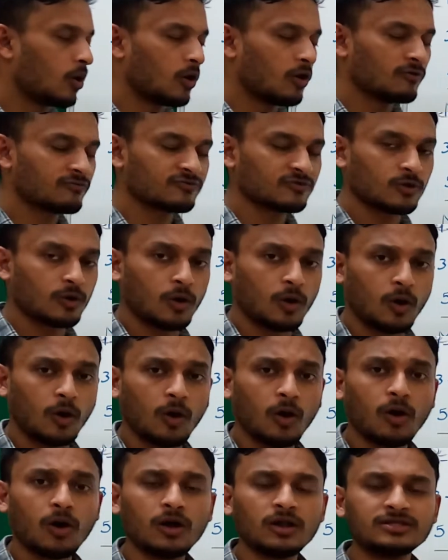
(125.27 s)
of
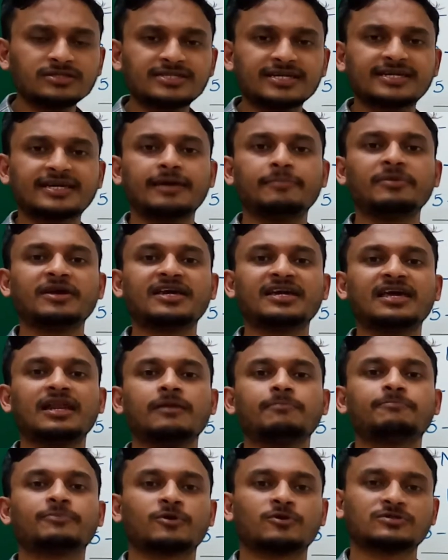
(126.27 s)
all the
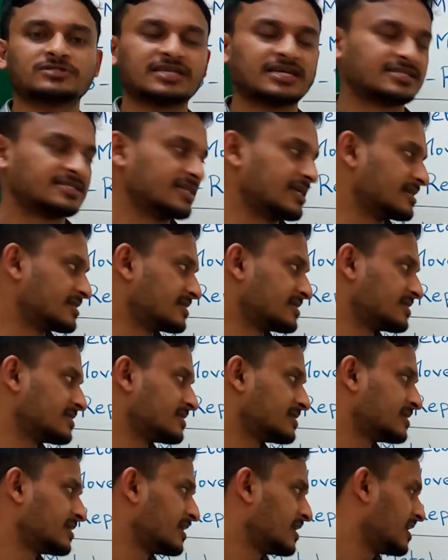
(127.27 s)
chemical
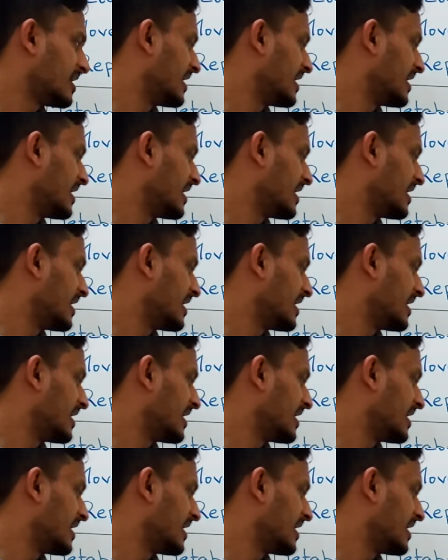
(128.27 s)
processes